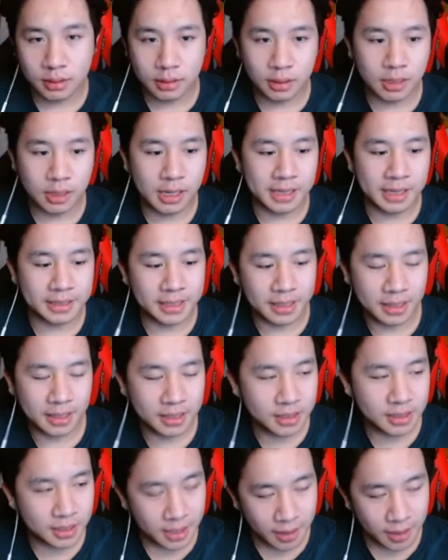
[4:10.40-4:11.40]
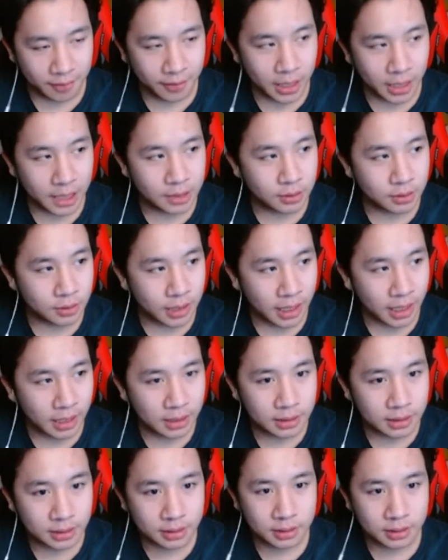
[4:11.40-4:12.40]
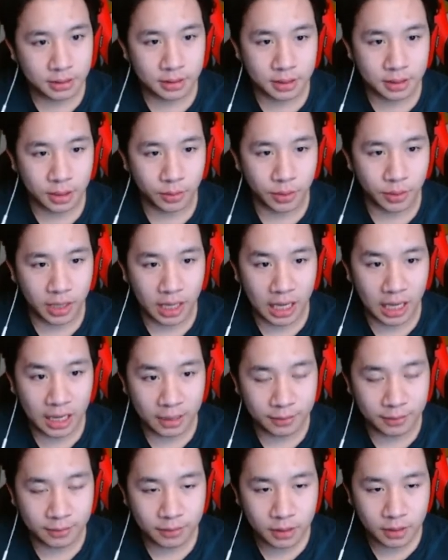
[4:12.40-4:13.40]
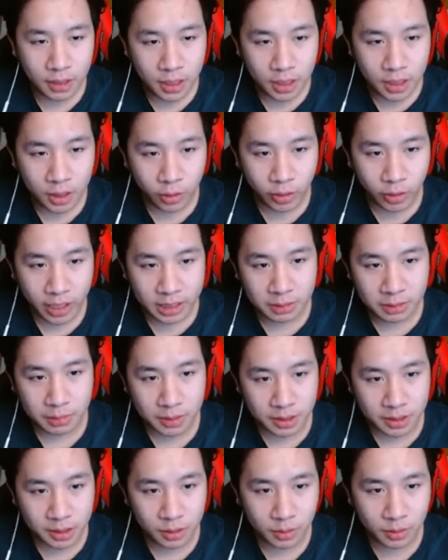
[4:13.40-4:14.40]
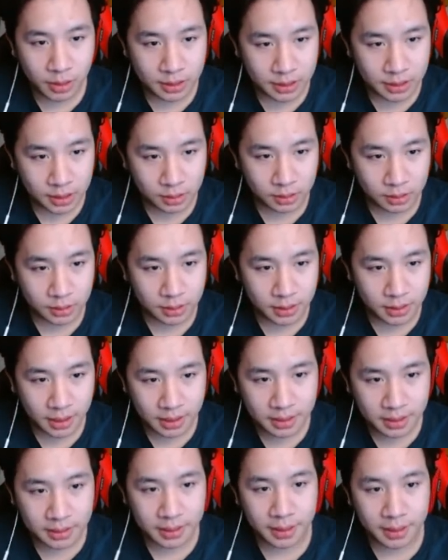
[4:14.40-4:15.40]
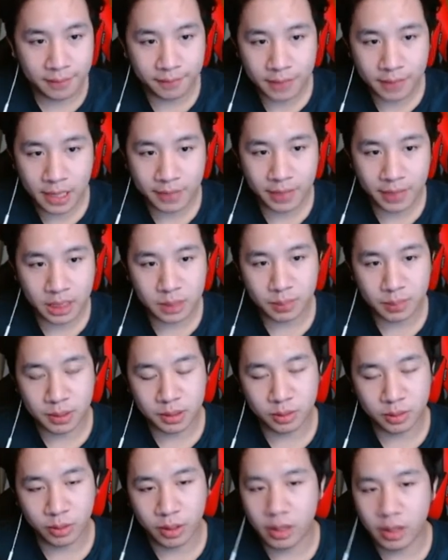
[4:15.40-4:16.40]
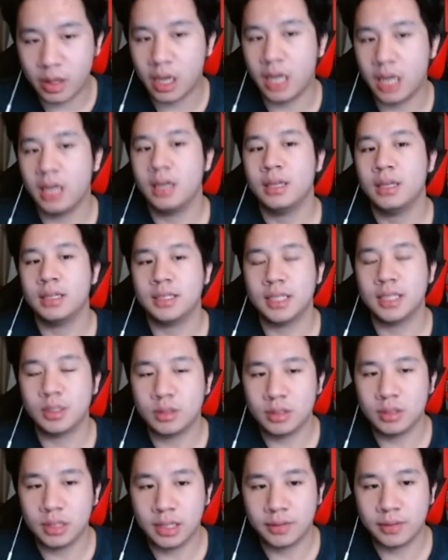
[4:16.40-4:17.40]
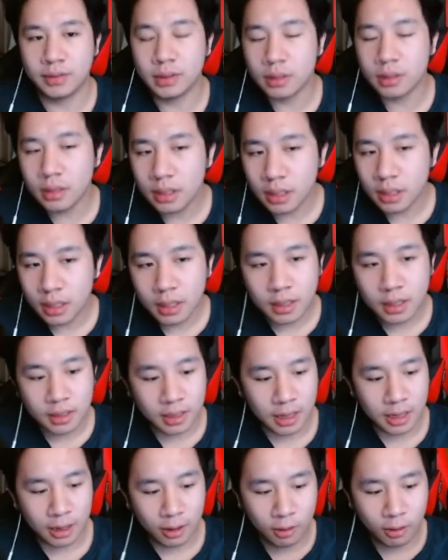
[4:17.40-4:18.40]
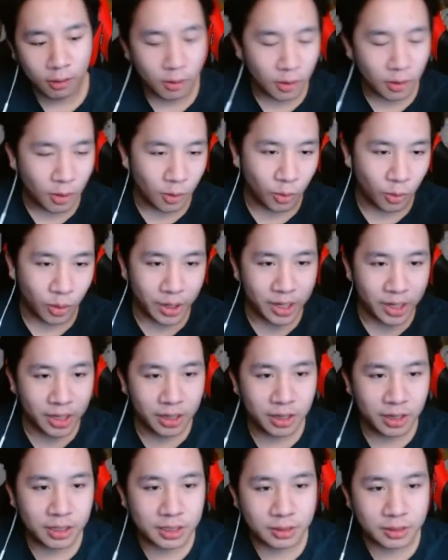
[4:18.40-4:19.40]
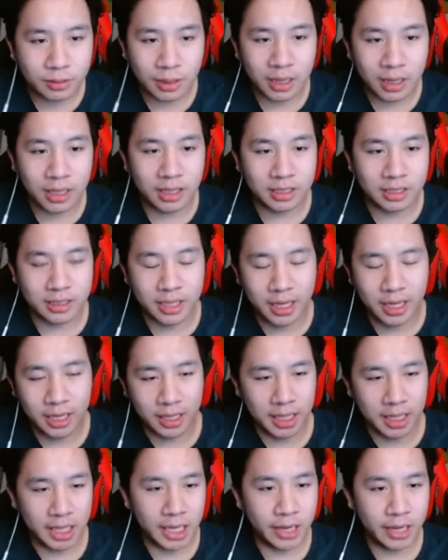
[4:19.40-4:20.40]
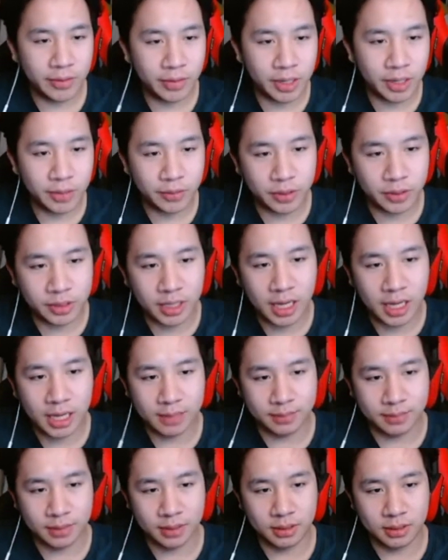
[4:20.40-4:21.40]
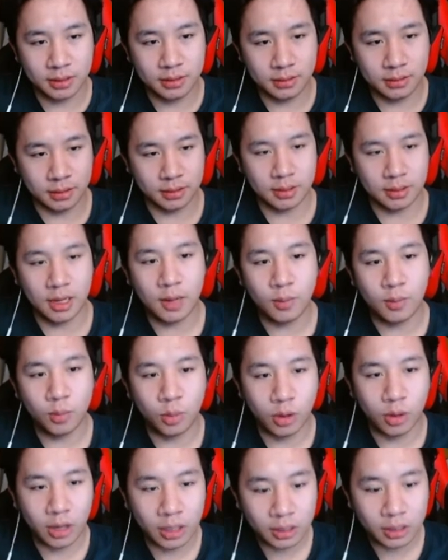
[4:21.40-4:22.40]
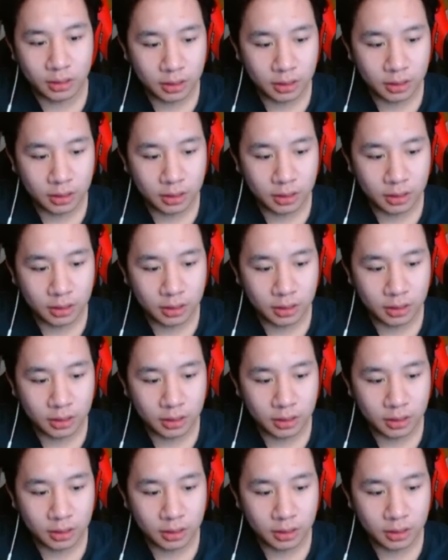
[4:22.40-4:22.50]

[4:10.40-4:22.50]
All right, so this is our final case. So we have 3x plus 2y is equal to 6 and 5x plus 3y is equal to 11. Now, what you notice, right, is that even if you times the top one